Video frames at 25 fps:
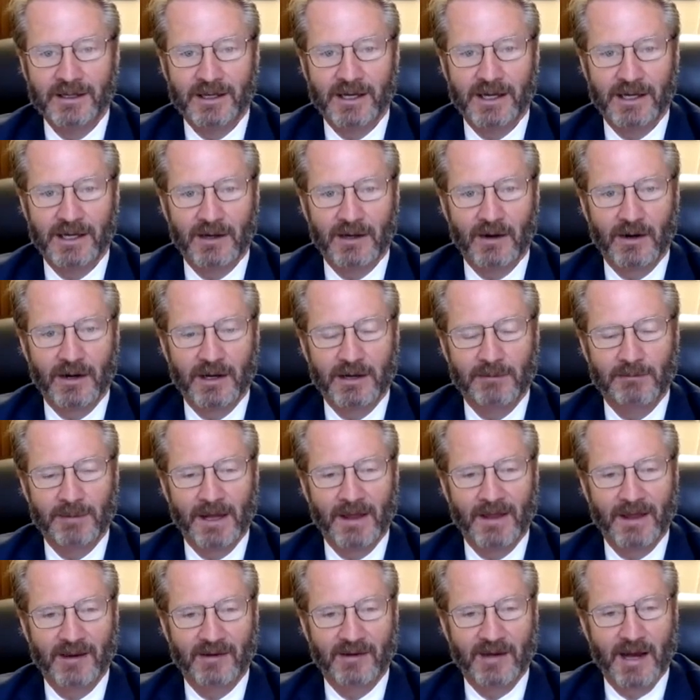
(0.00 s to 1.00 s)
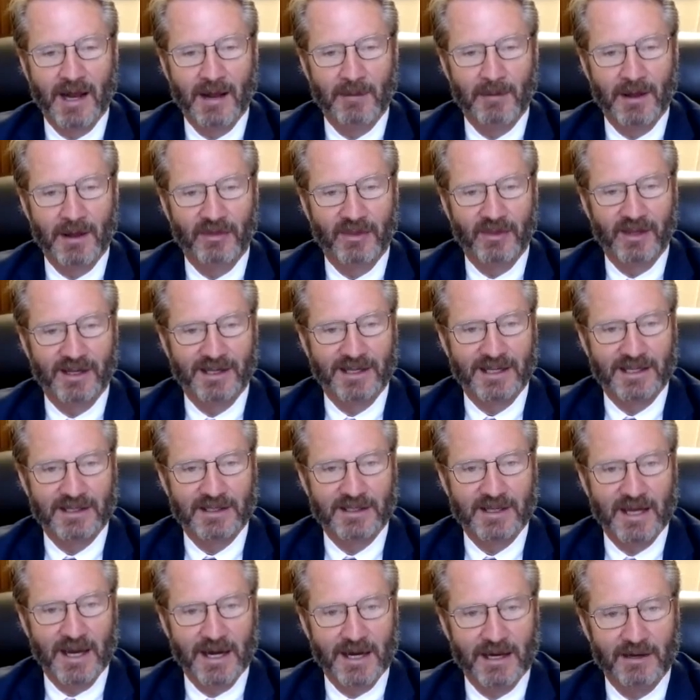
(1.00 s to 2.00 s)
by that time, I think
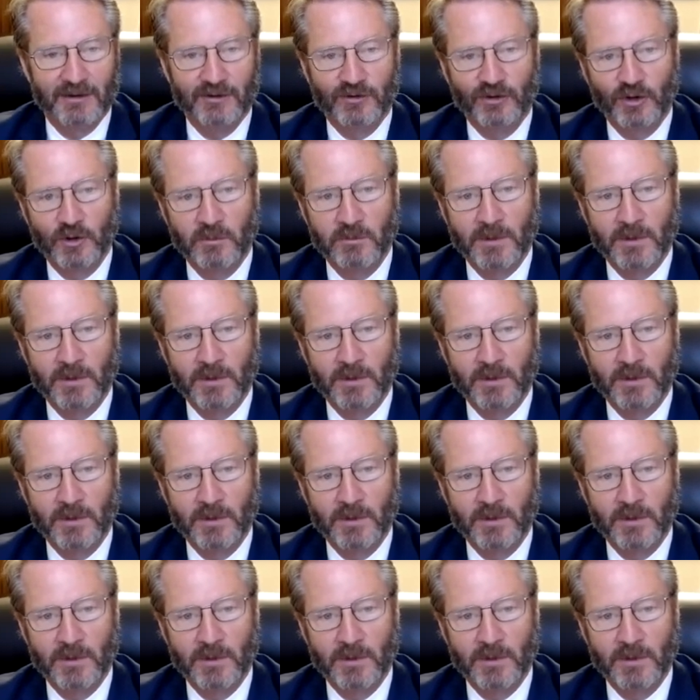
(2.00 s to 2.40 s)
he'd canned 2